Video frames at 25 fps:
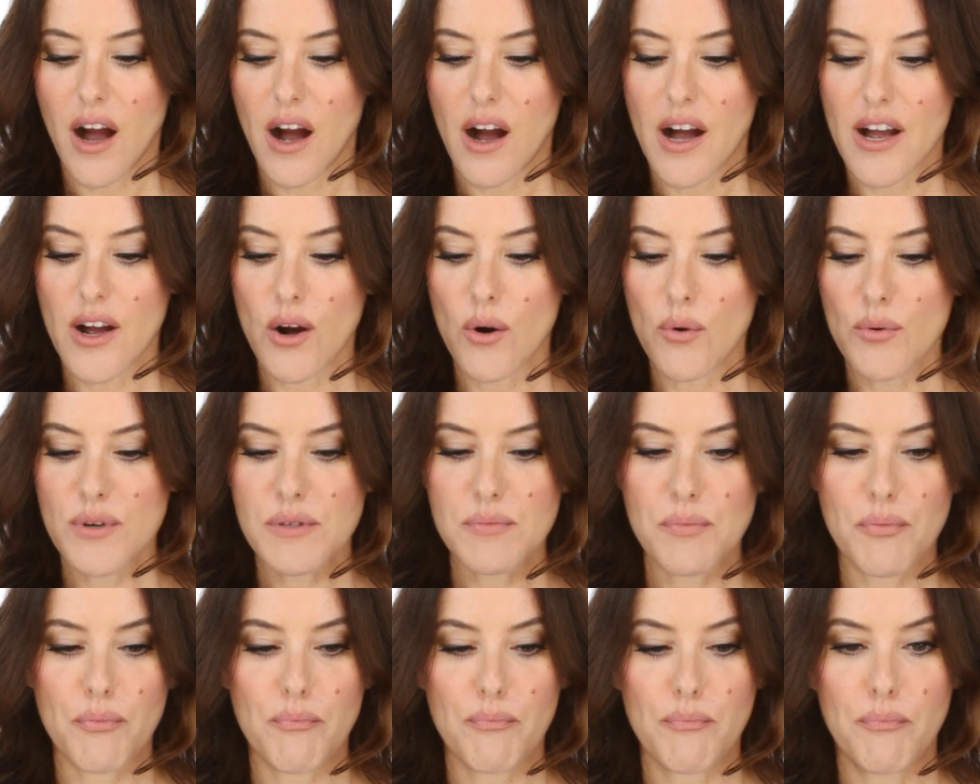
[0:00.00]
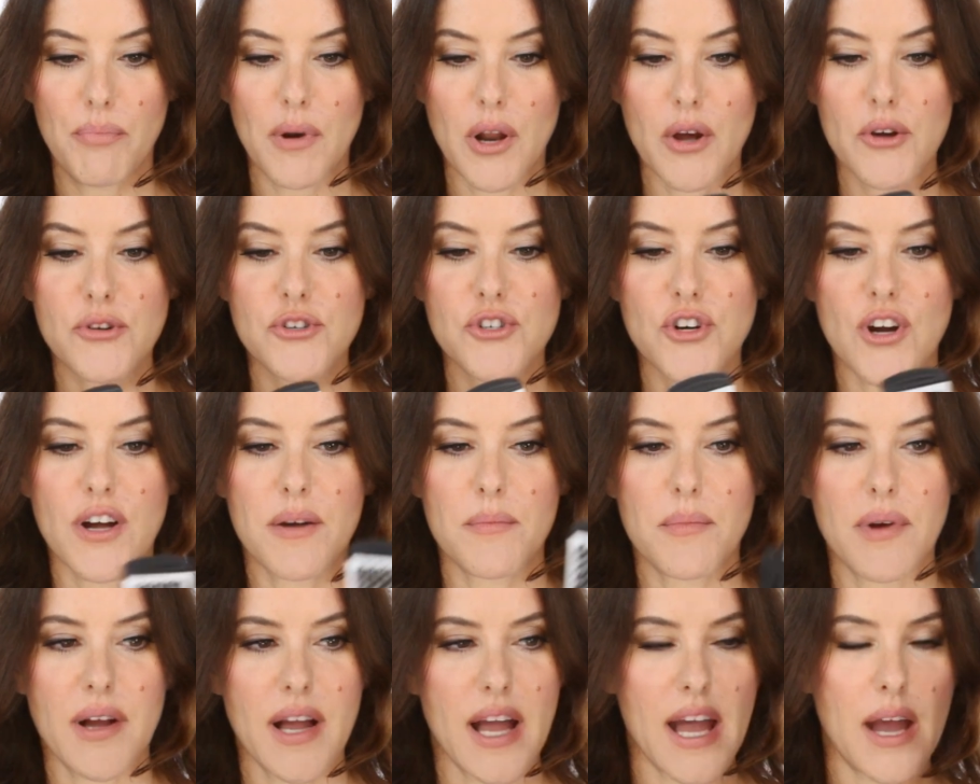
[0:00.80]
I always blow dry
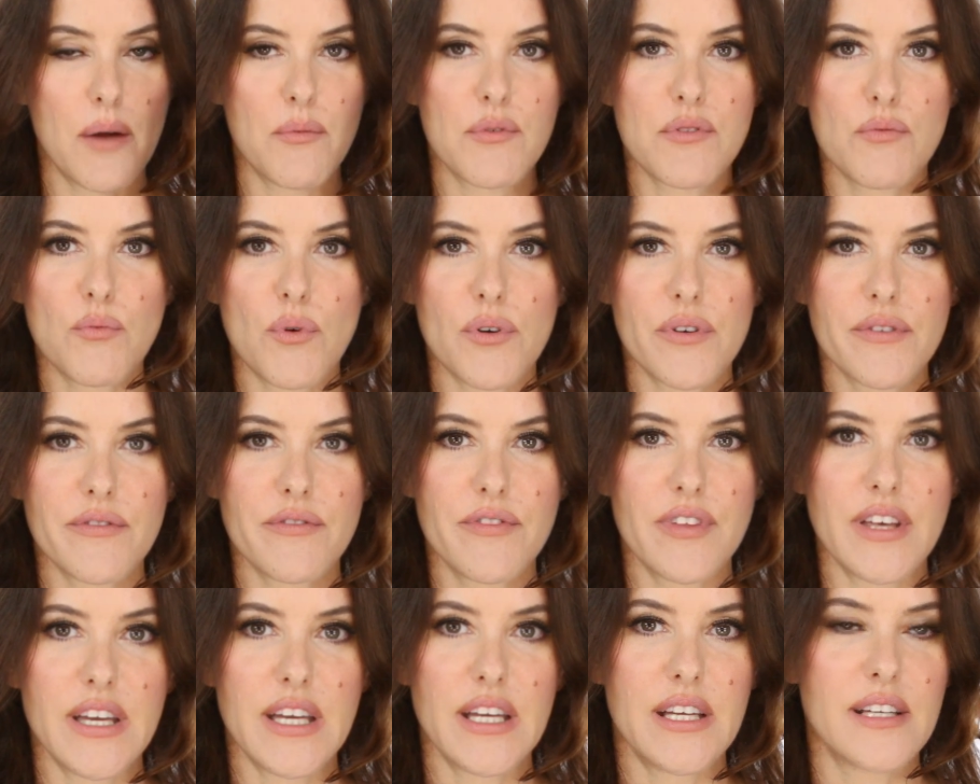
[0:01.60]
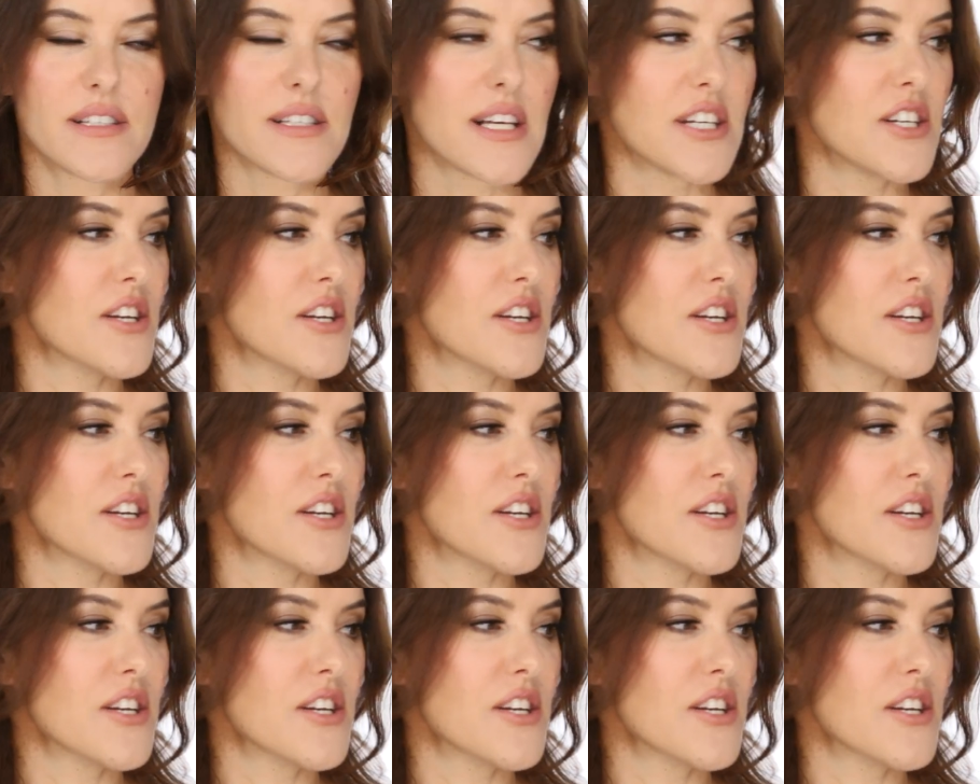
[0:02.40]
my hair with one of these.